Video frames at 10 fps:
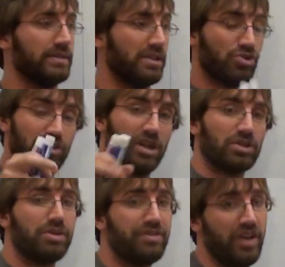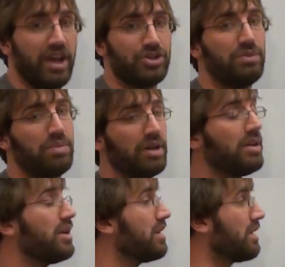introductory fashion,
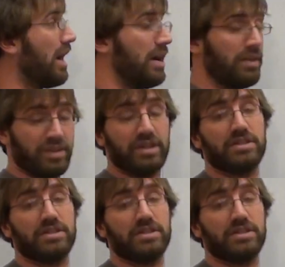but I think